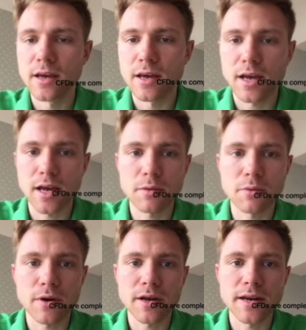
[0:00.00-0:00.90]
but
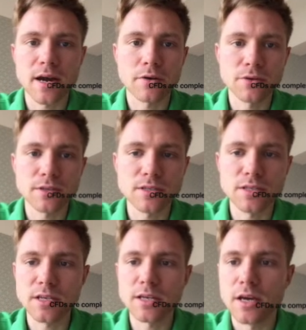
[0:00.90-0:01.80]
right now, you can
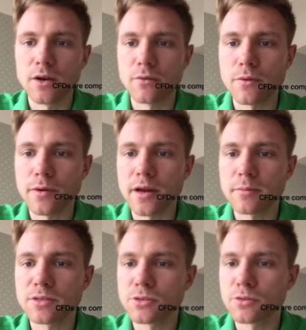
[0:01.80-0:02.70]
see we were
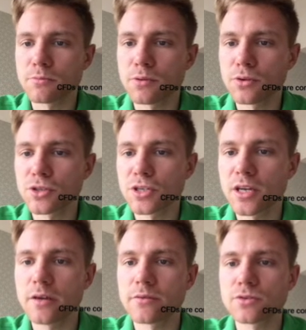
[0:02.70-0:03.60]
able to push
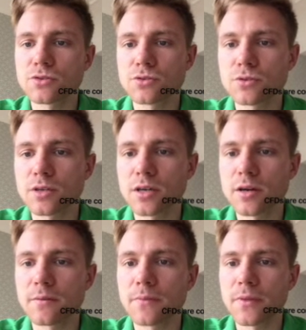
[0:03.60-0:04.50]
even through
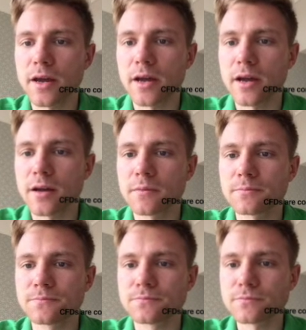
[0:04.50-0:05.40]
the
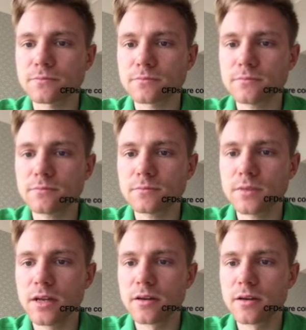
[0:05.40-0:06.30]
um,
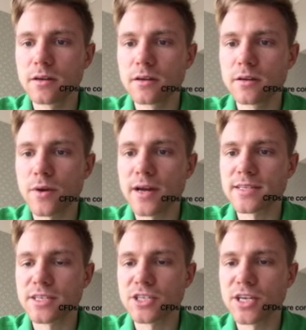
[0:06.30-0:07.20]

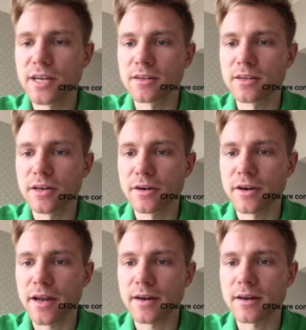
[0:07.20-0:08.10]
rising channel
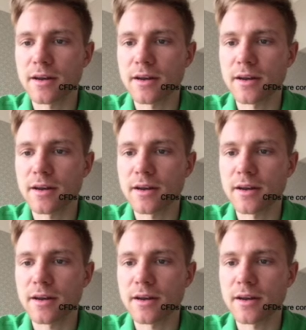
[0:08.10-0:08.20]
here and